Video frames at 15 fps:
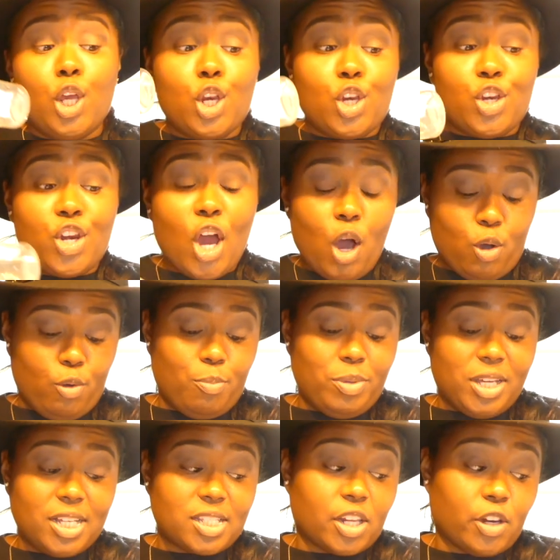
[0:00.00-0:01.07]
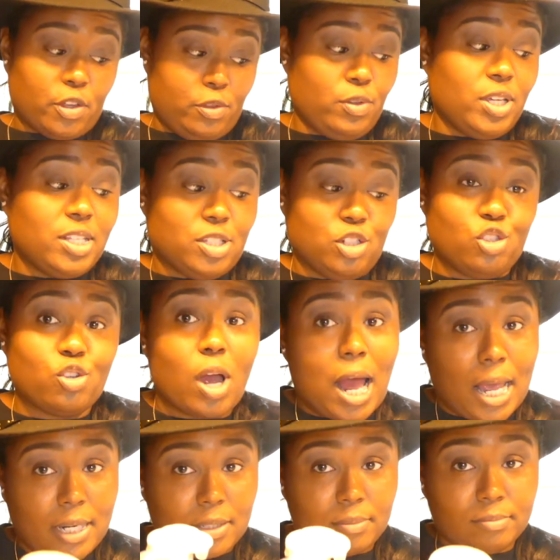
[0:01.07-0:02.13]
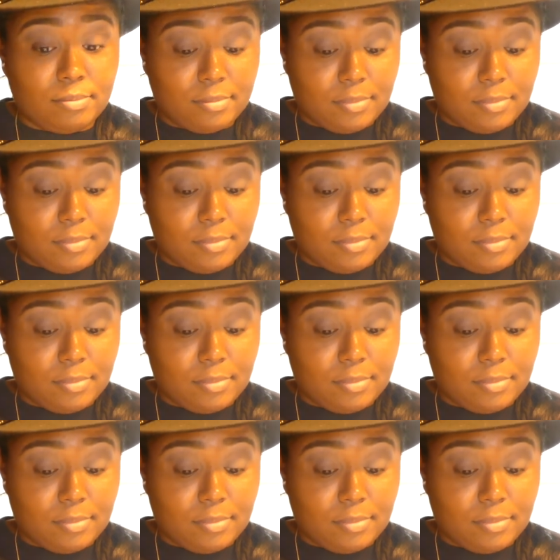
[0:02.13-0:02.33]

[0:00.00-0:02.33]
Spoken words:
No, because another essential item